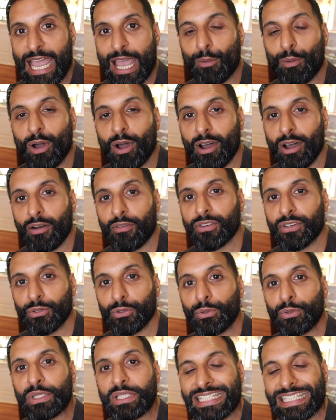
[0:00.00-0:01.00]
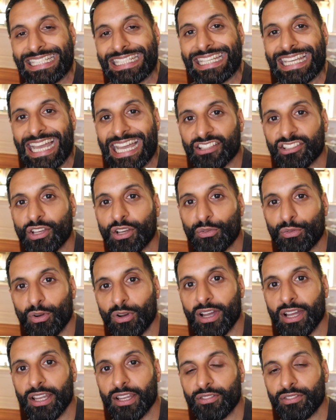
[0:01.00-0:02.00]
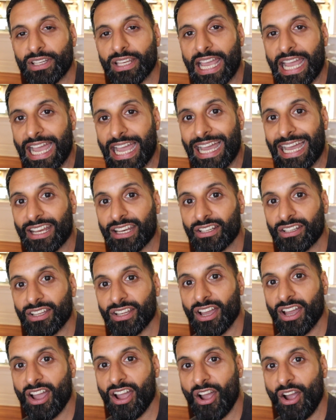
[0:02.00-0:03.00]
much. Our afternoon tea has arrived. Oh and my God,